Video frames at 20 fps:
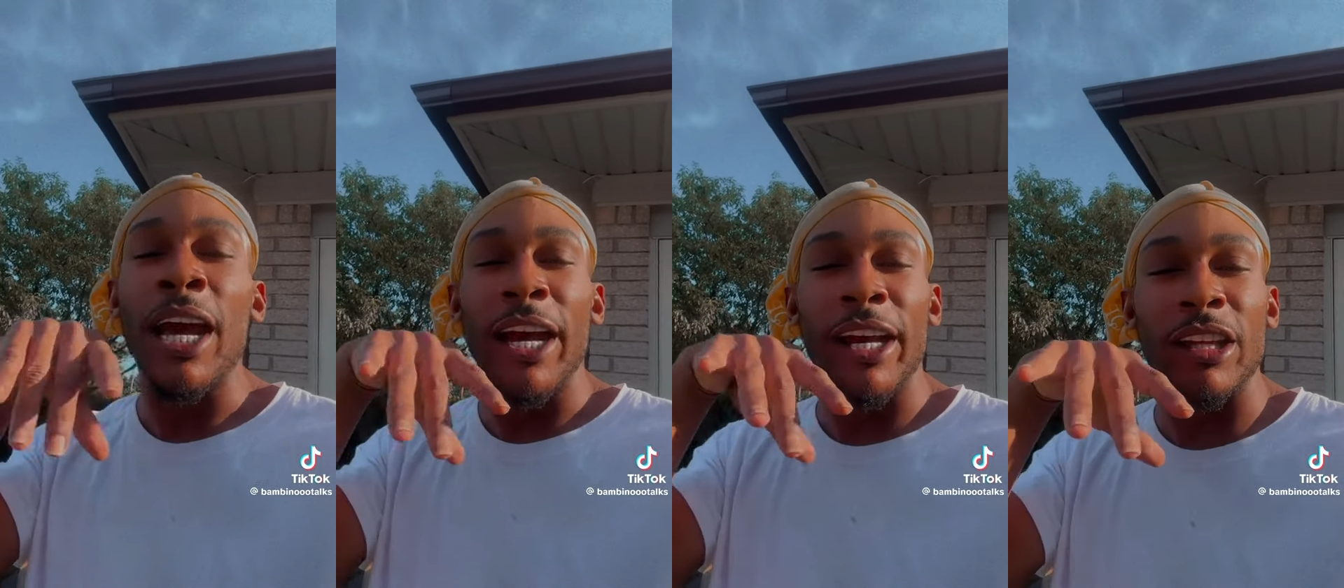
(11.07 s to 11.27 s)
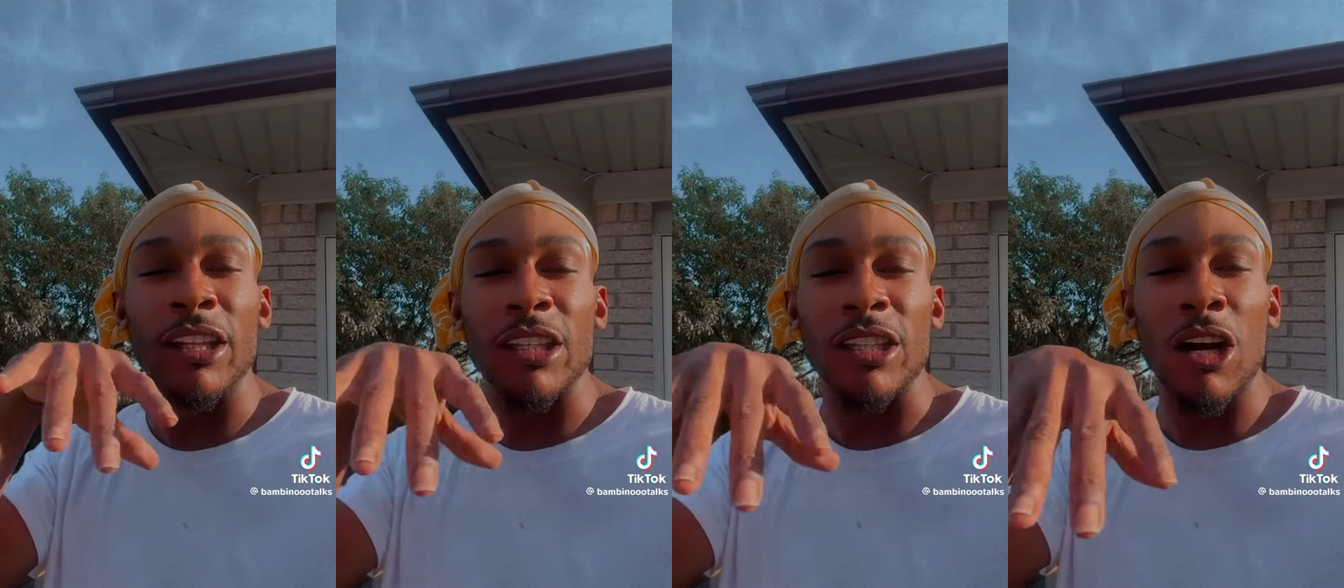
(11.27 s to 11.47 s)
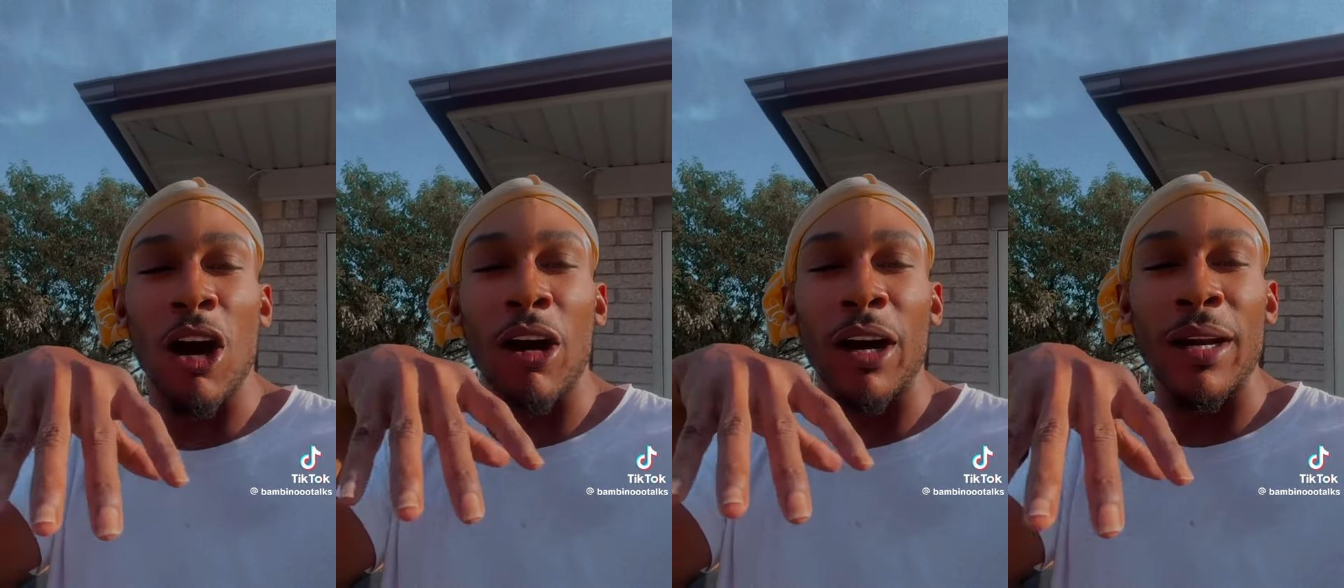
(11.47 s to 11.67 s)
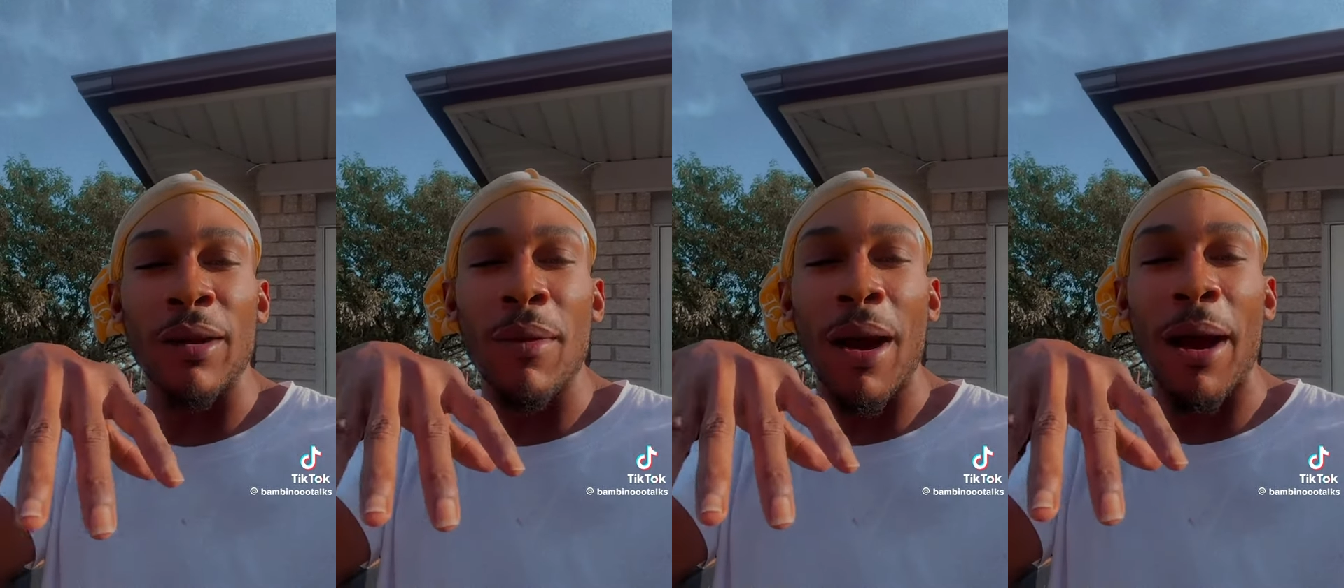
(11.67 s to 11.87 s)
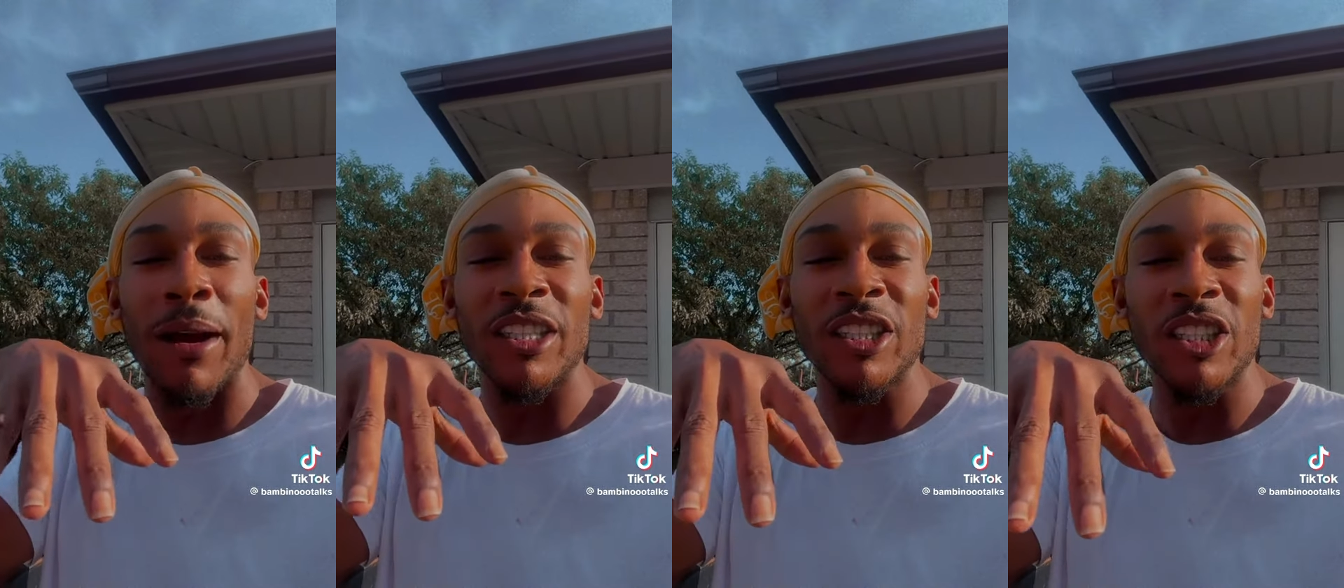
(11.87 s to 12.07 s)
and you're talking
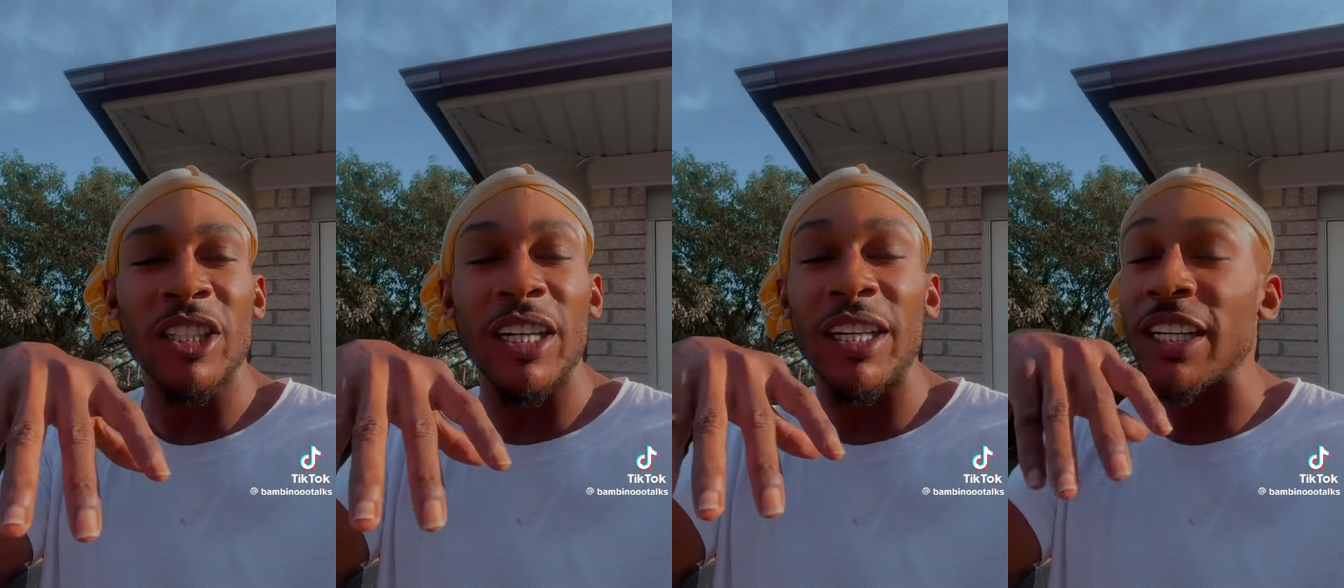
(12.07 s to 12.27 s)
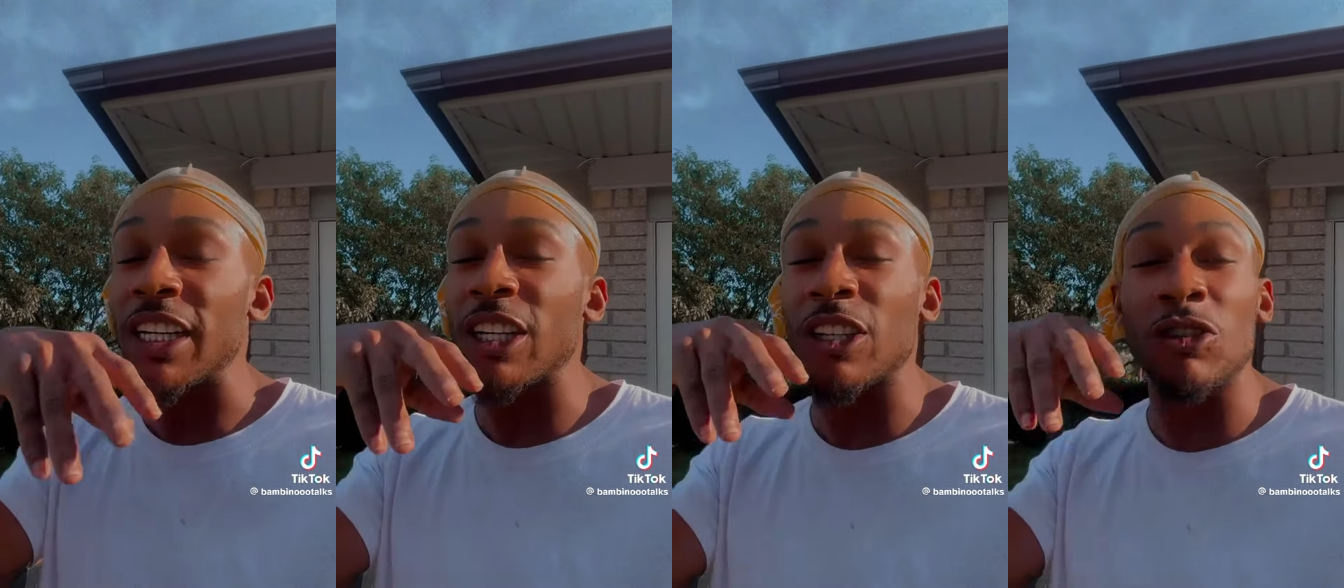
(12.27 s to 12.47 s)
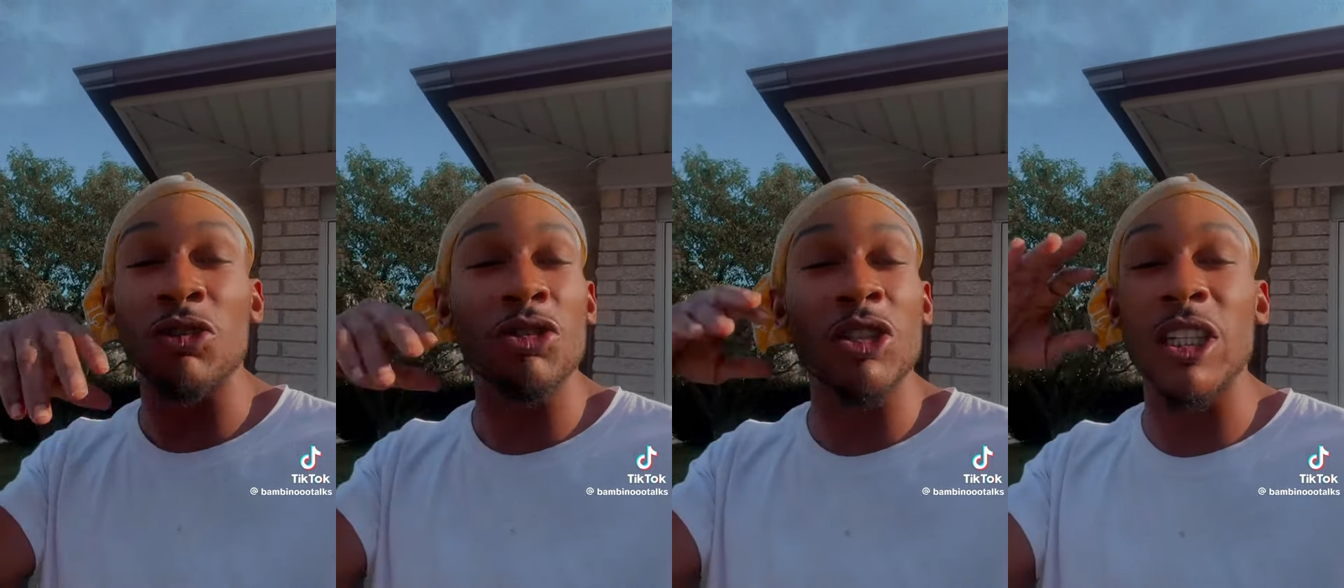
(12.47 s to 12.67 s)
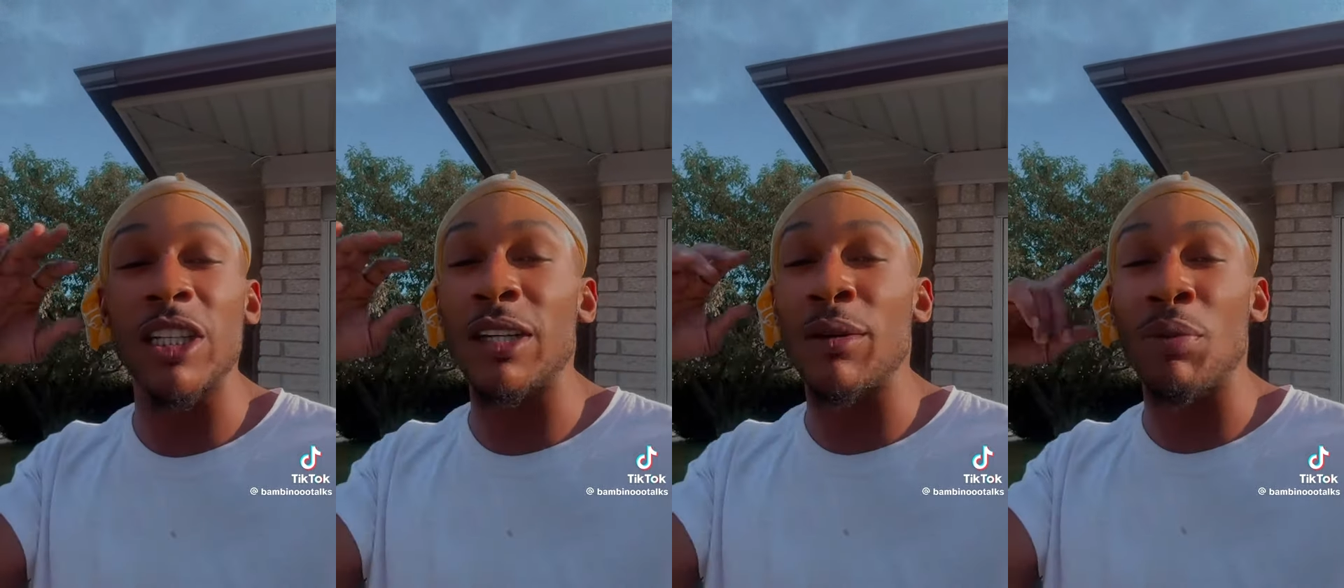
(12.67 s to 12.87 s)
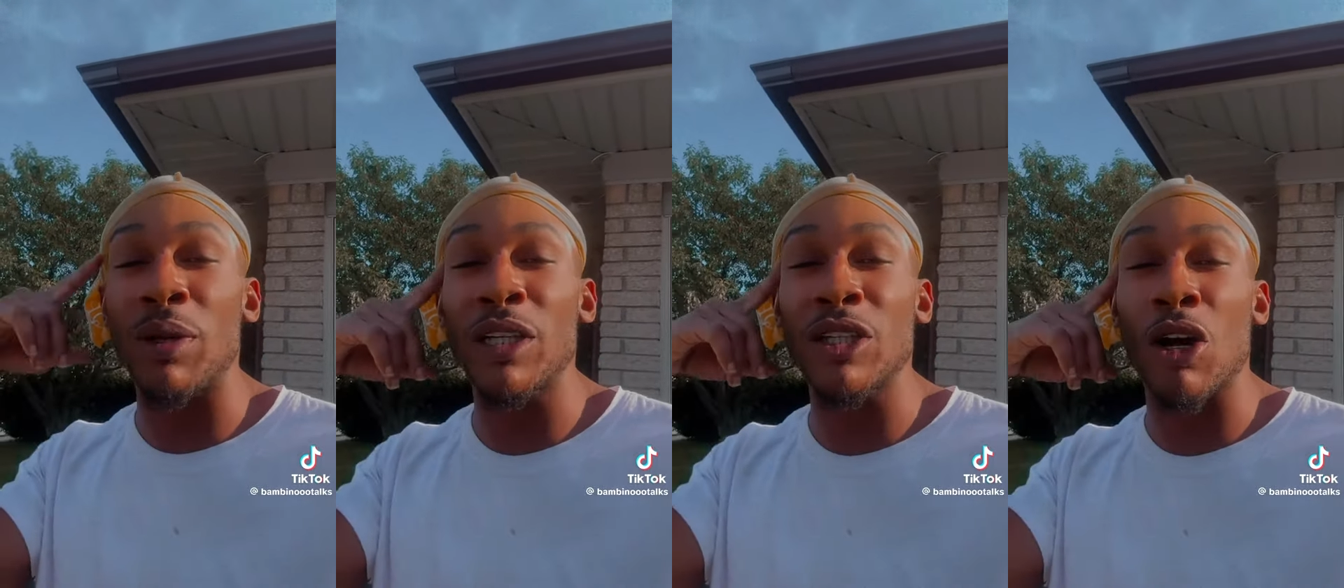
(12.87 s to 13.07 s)
about shit that you
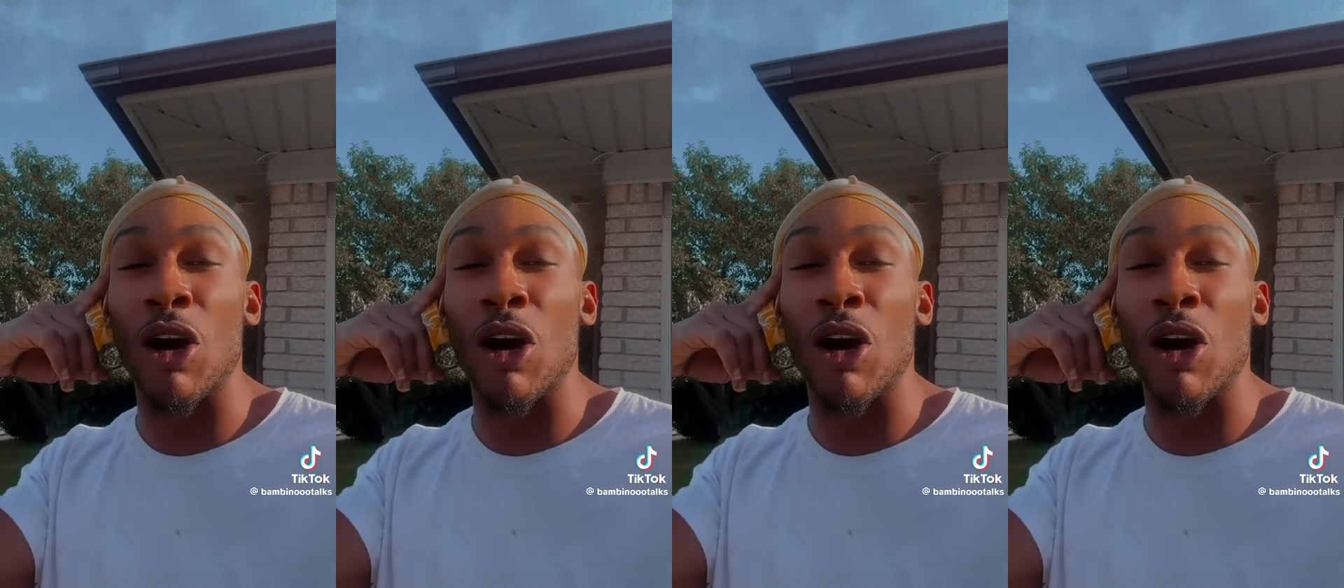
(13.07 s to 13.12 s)
shouldn't be